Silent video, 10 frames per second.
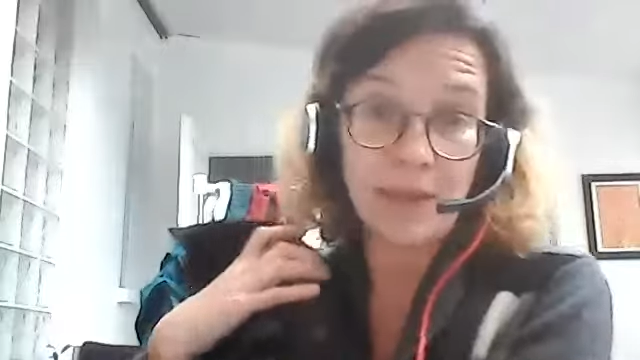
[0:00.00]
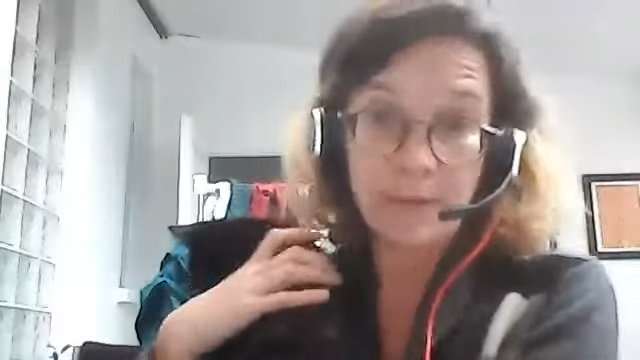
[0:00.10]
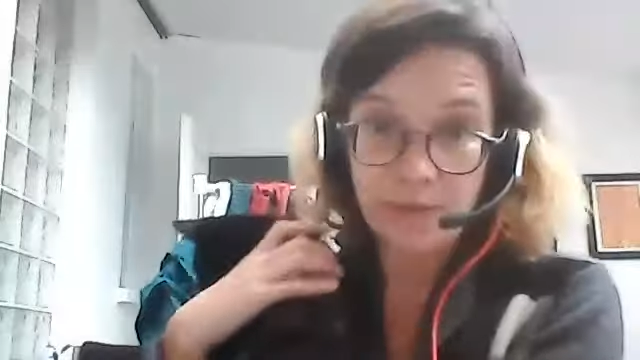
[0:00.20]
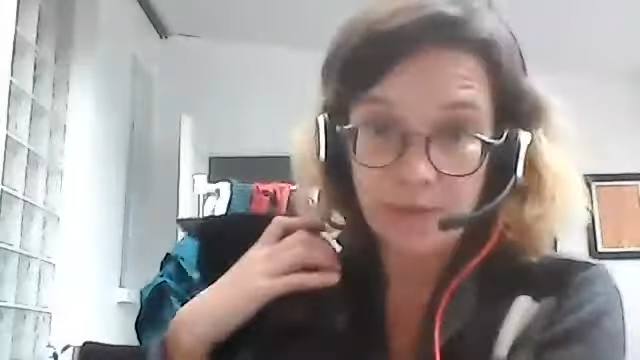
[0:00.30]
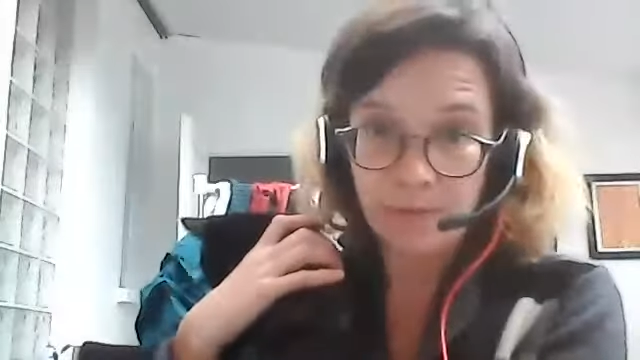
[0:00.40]

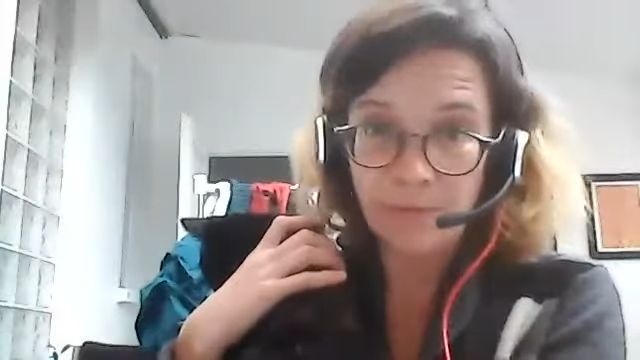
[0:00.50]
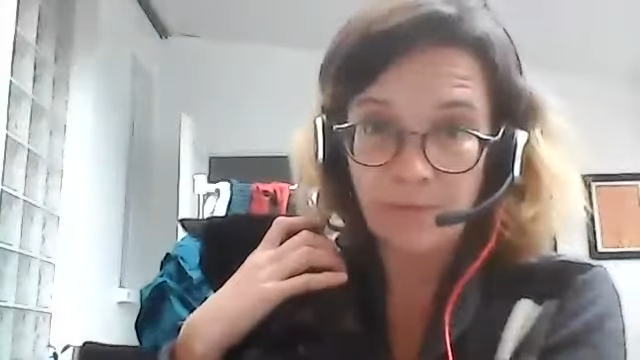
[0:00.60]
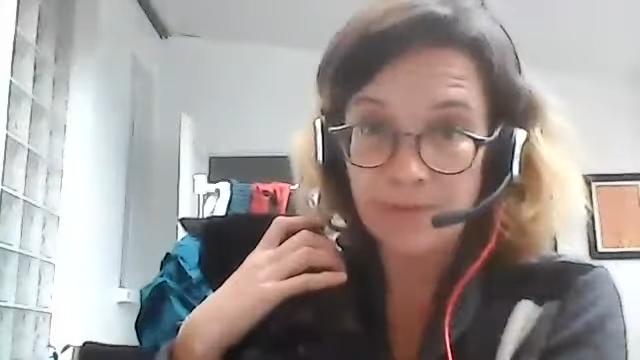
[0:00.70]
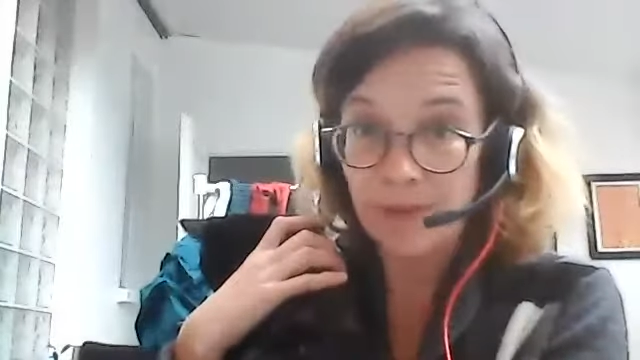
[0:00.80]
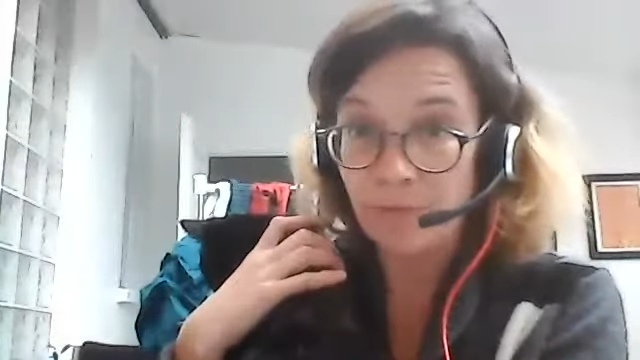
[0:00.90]
after the
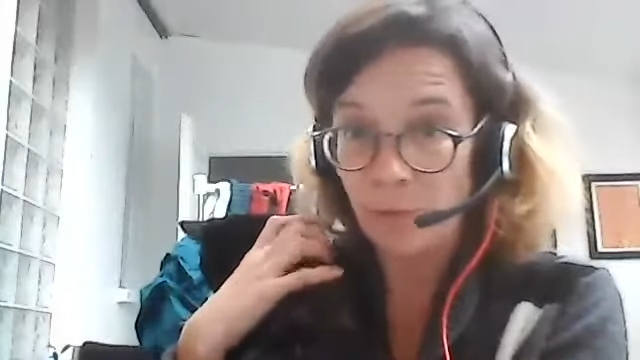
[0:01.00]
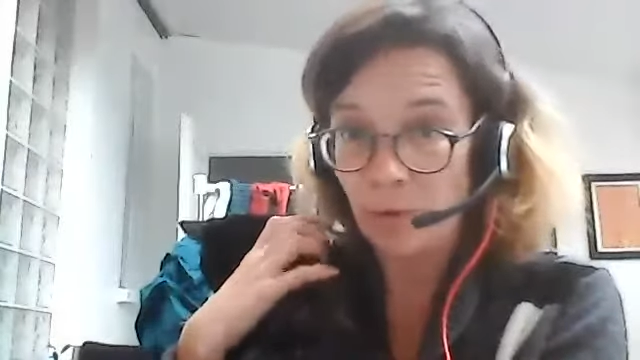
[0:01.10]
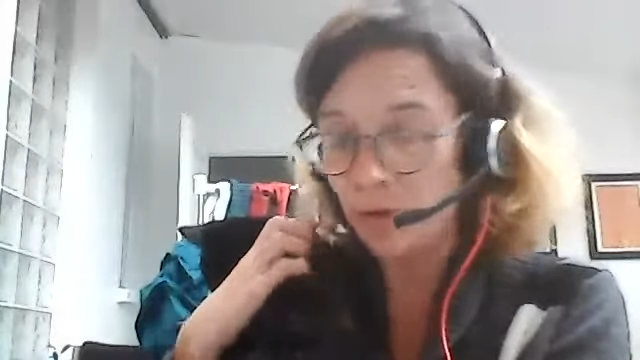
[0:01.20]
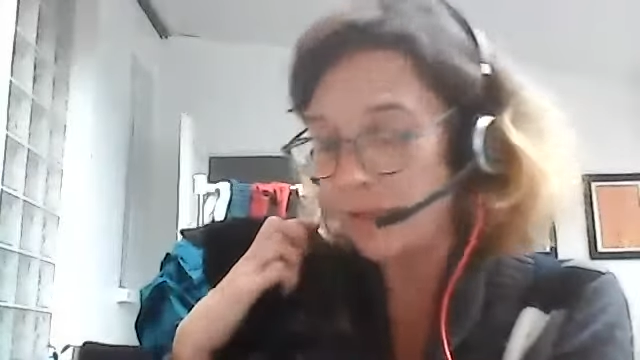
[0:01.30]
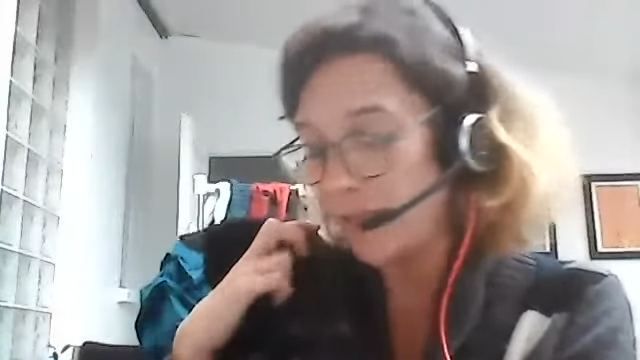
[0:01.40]
several
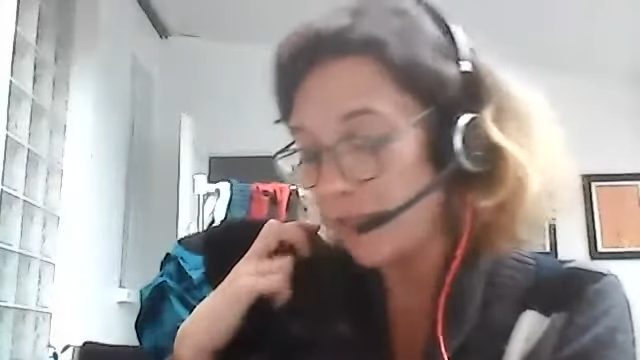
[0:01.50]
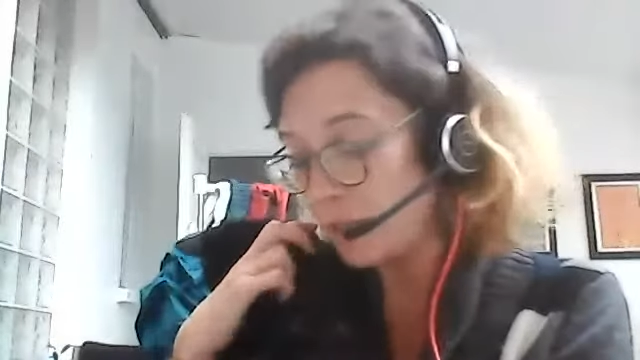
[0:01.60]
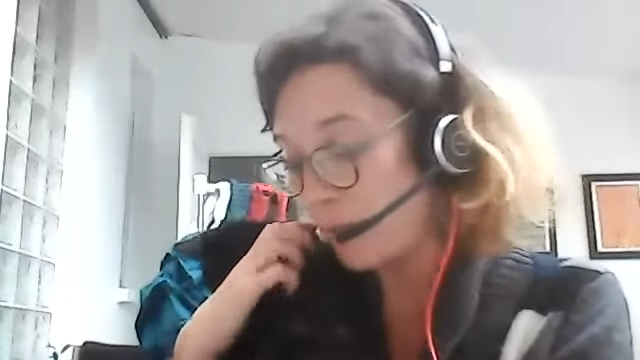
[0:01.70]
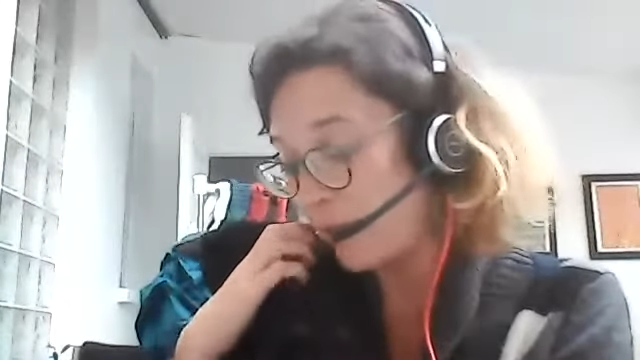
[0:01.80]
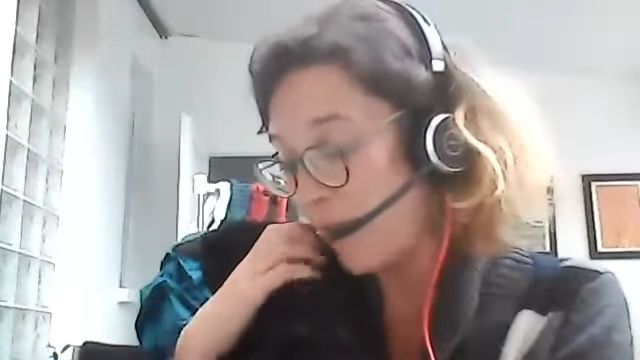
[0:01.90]
lockdowns
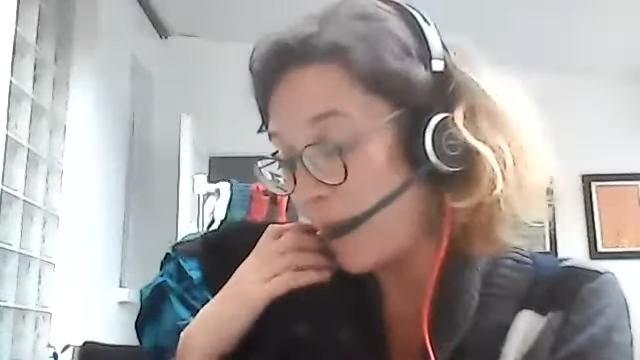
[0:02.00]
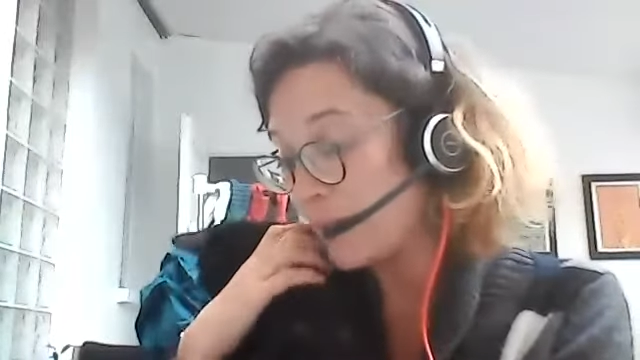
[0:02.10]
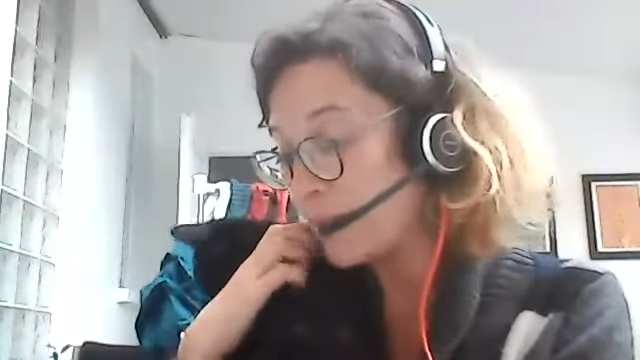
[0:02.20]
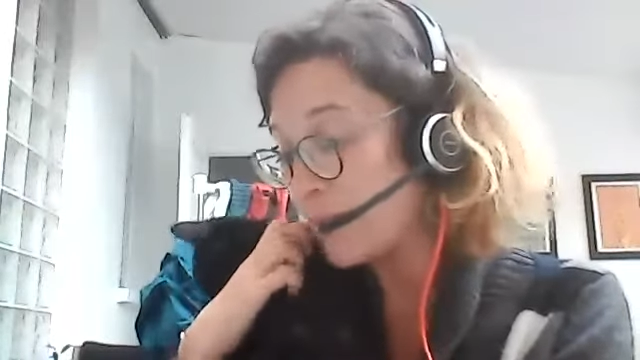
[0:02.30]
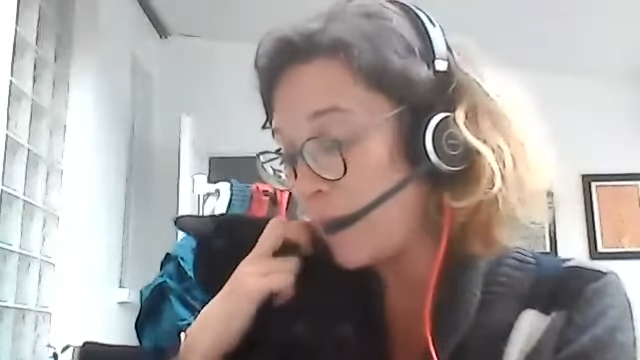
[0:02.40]
we've had,
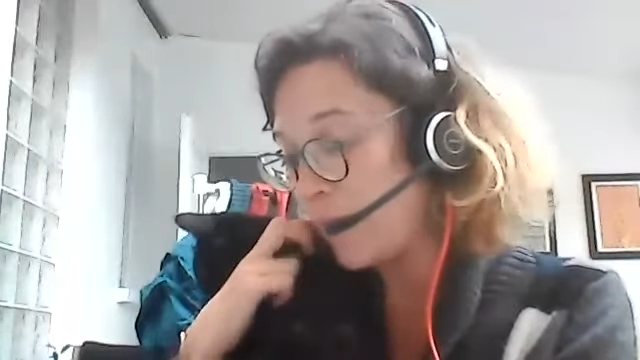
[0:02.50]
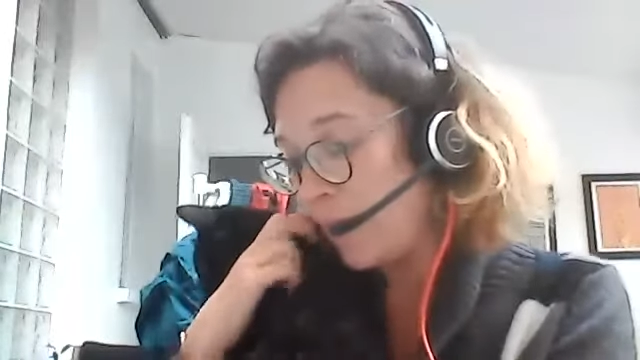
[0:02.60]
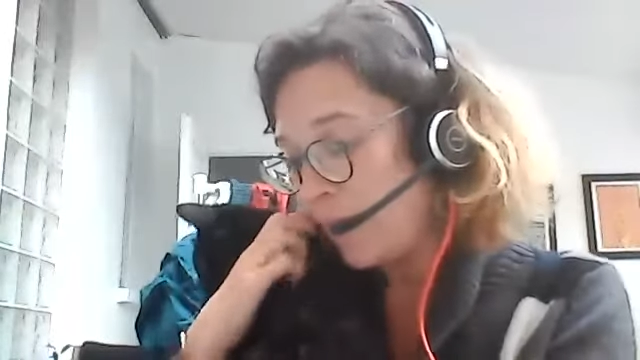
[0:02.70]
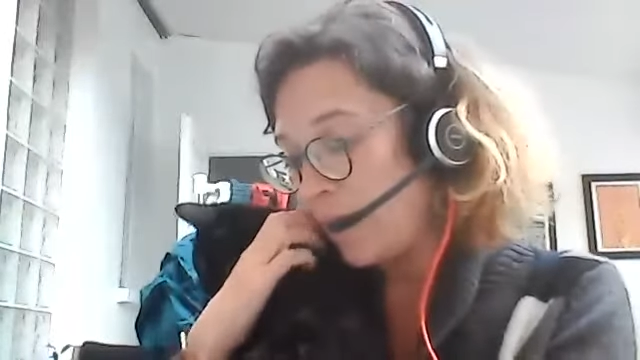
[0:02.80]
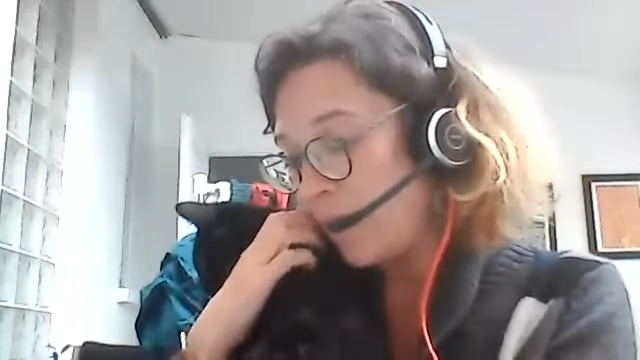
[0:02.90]

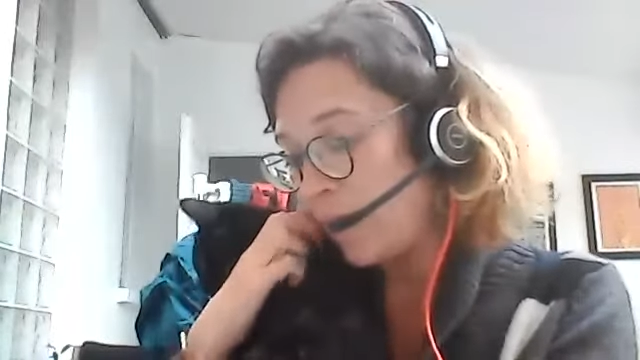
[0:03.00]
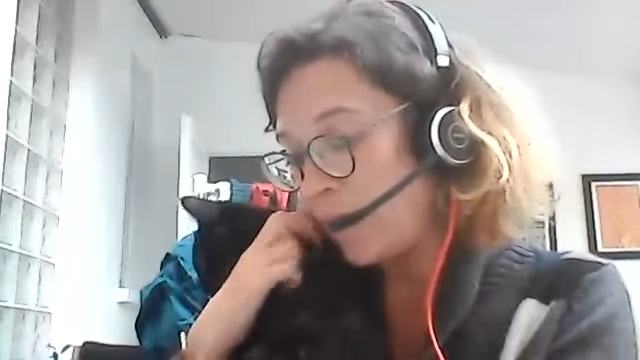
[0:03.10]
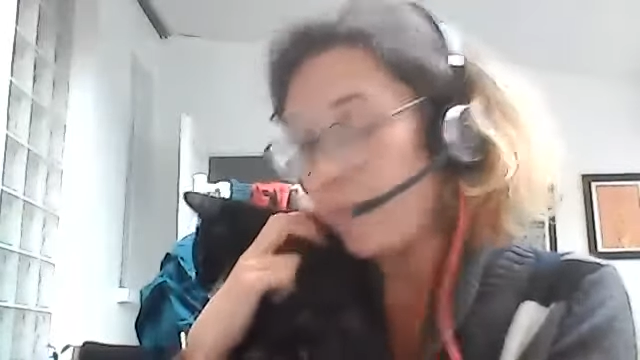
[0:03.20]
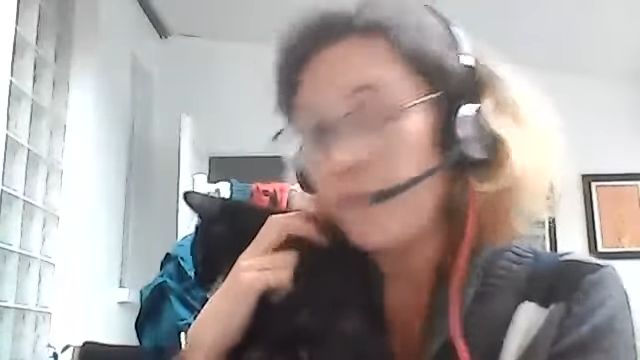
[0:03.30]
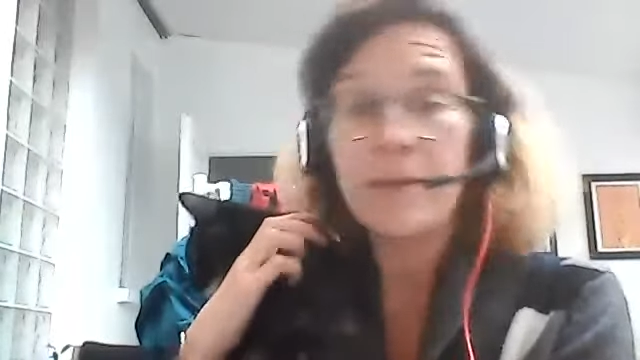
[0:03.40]

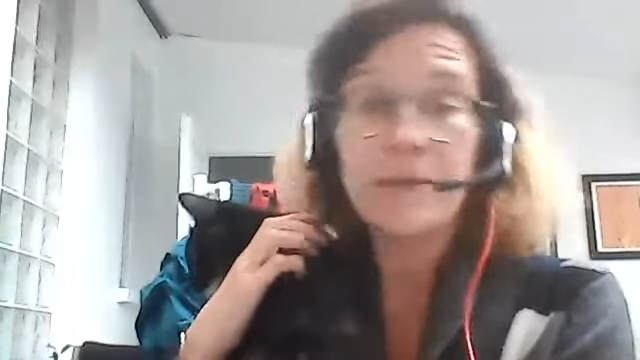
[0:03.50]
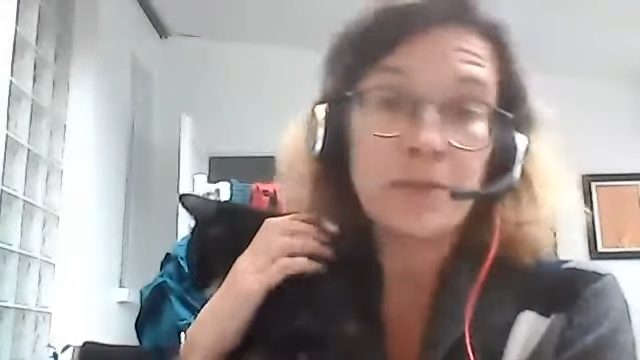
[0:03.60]
There's